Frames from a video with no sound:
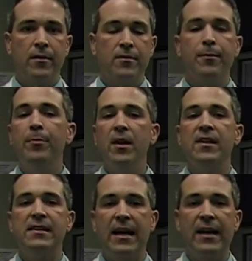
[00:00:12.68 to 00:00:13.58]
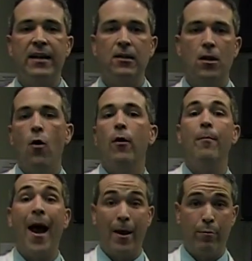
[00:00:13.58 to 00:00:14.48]
debilitating lower
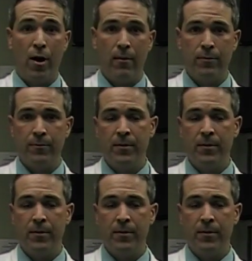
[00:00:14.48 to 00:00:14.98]
back problem.